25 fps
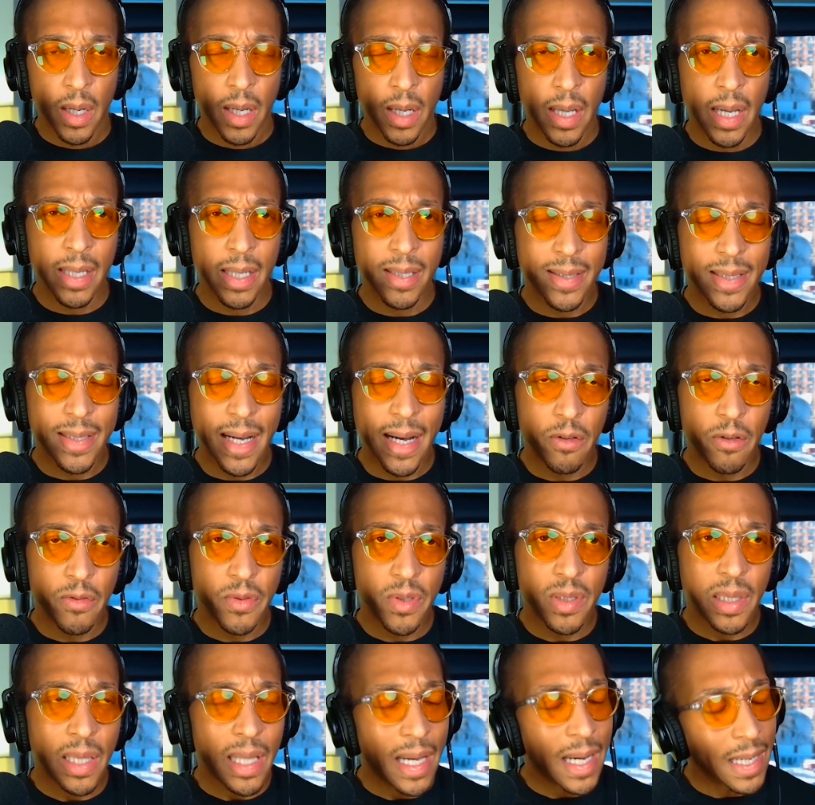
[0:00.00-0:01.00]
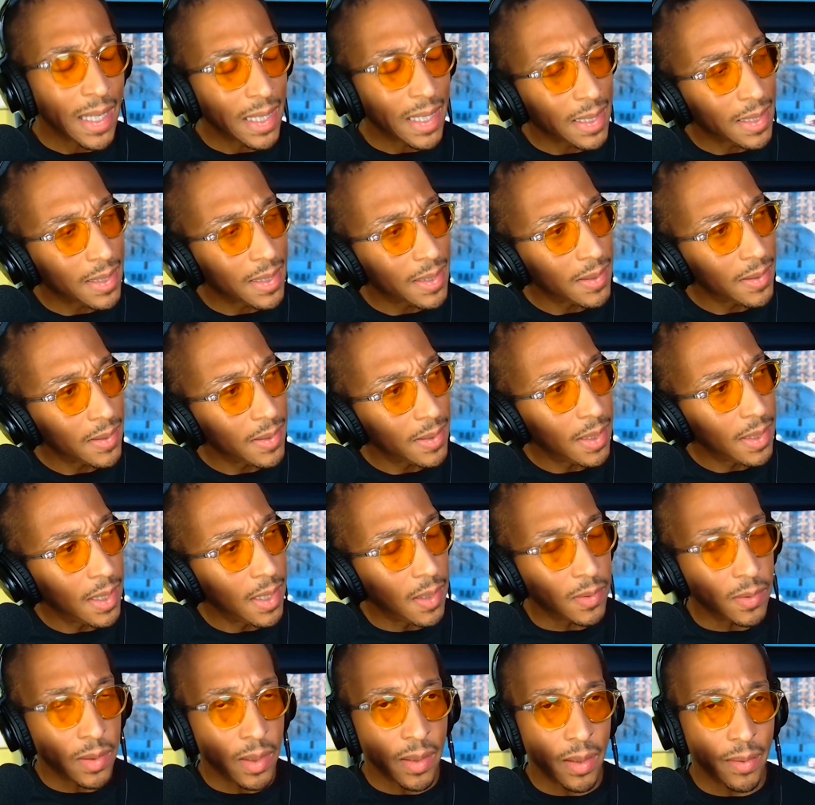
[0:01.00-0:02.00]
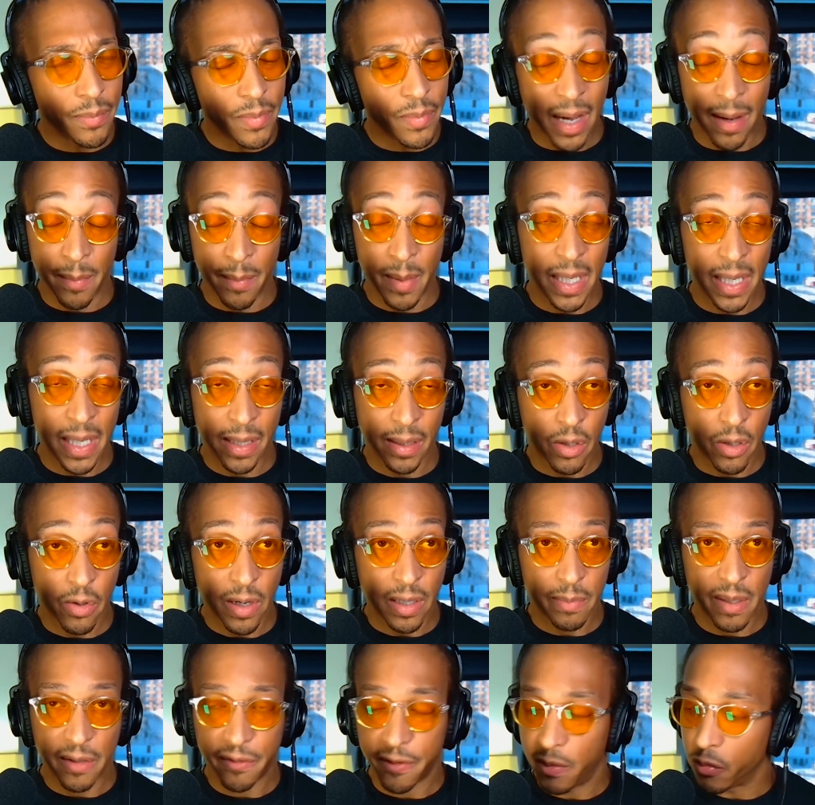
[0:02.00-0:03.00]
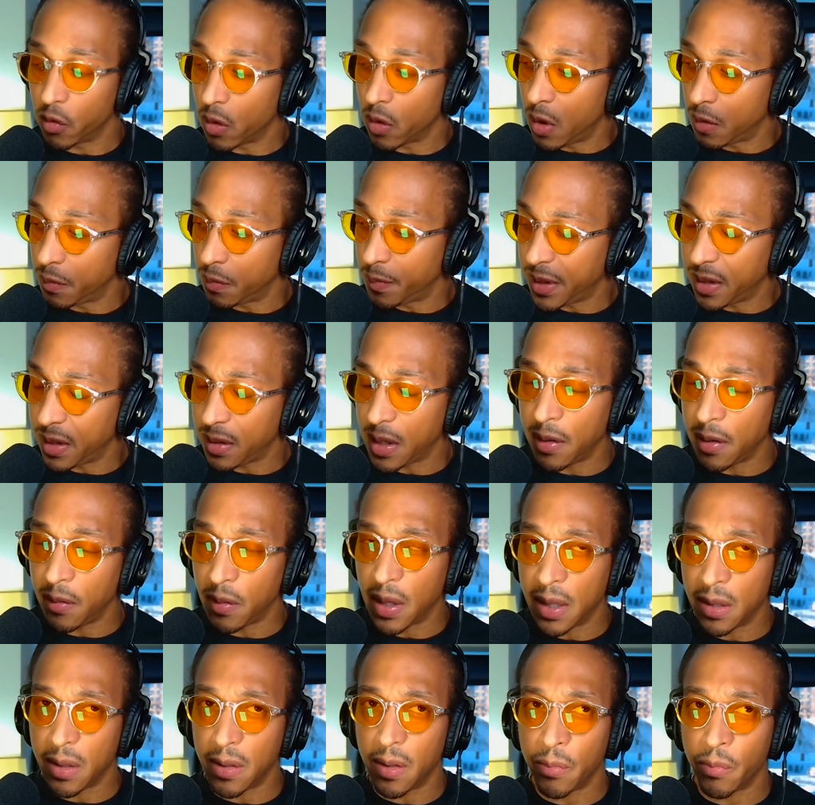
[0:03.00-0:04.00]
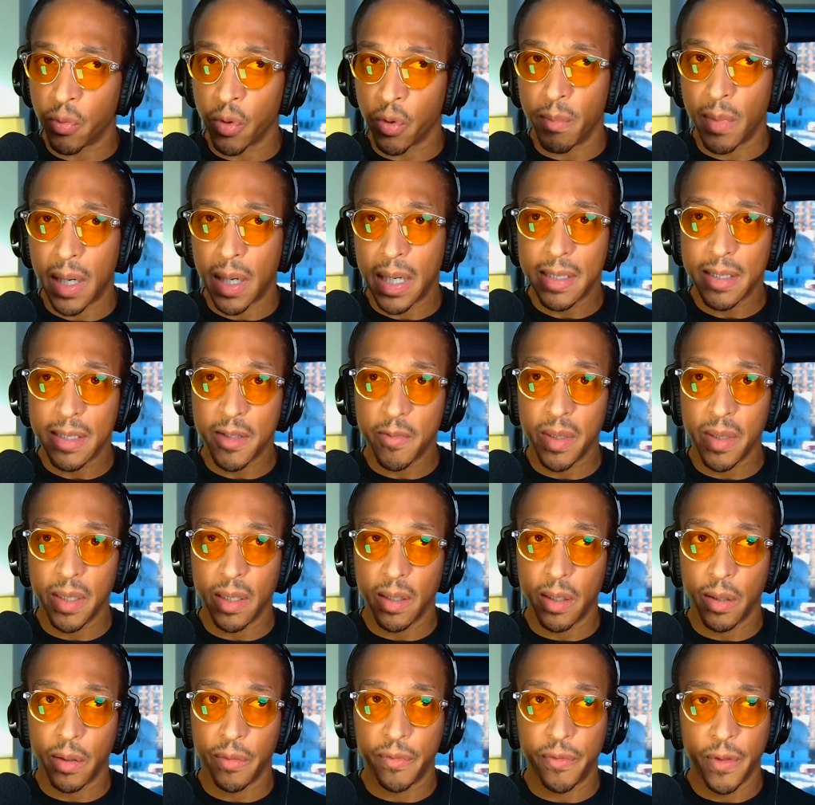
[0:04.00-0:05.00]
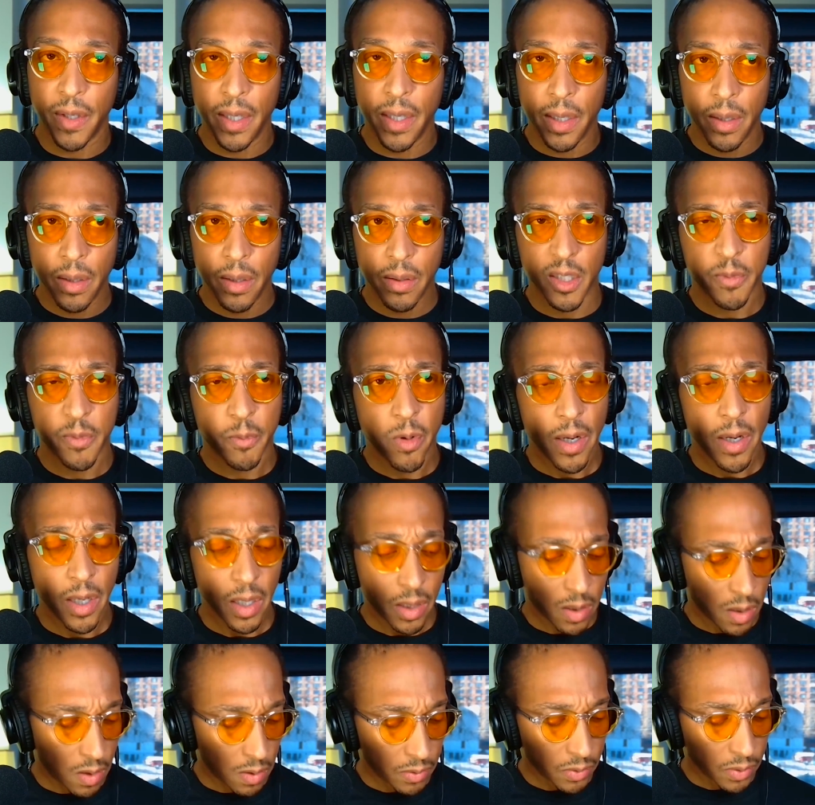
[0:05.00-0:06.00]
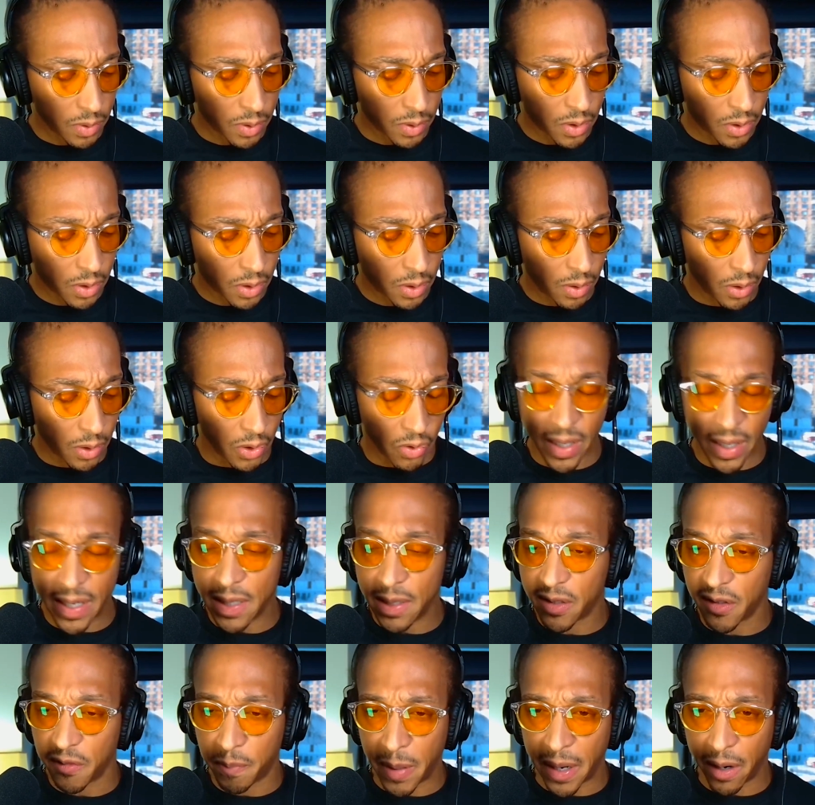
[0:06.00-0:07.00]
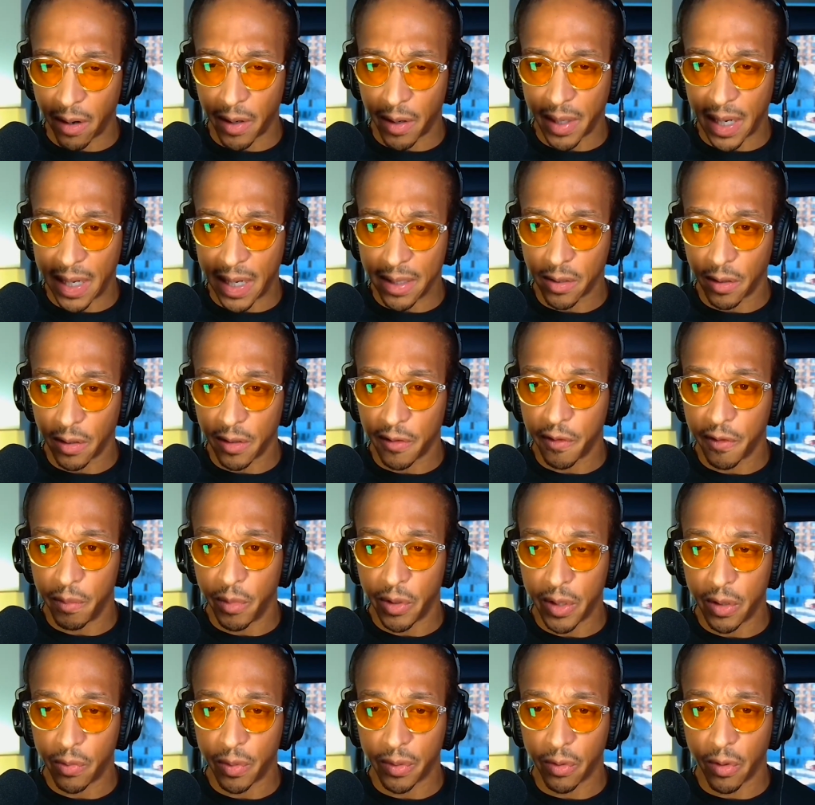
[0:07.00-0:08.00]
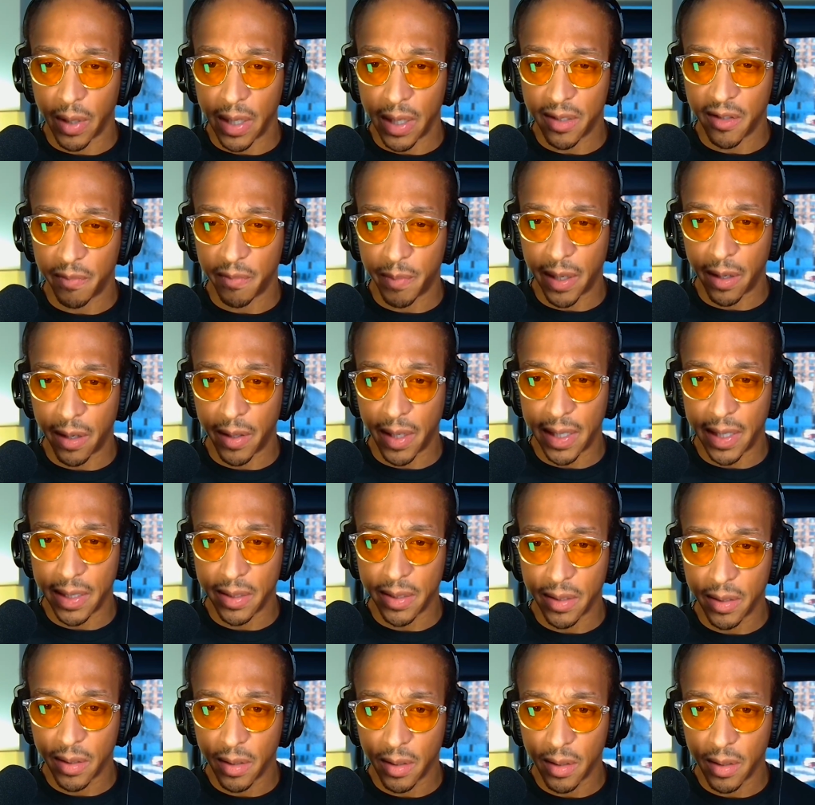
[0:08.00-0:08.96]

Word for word: it sounds like, uh, I mean, and correct me if I'm wrong, but it, it, it reminds me of this product called Grains of Paradise. Are you familiar with Grains of Paradise?